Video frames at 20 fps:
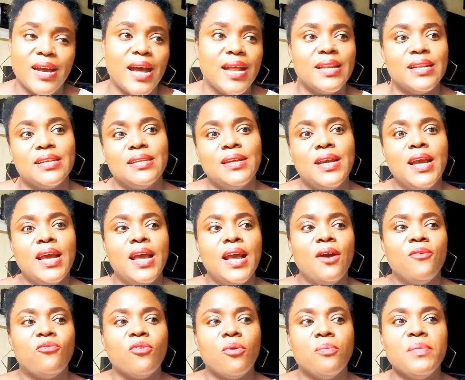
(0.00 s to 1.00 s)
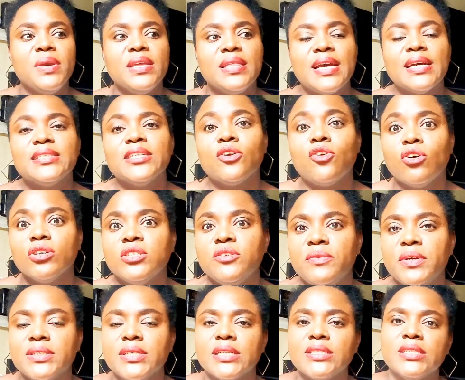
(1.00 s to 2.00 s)
And for me, that's a
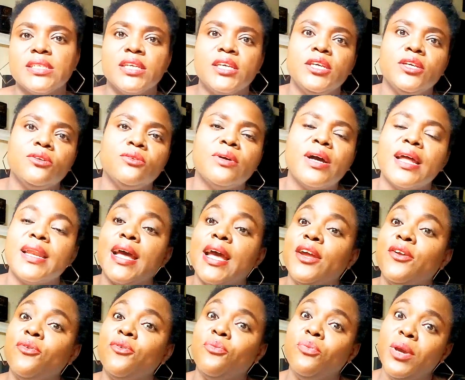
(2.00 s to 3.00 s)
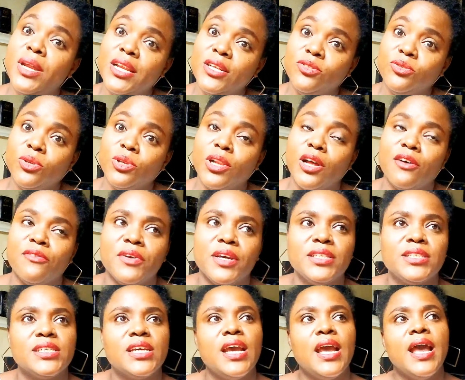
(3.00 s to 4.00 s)
cultivated skill, and I really do love
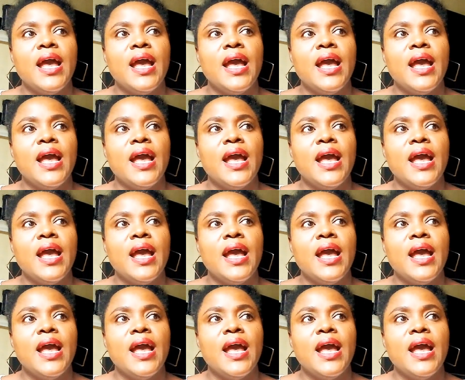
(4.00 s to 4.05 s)
it.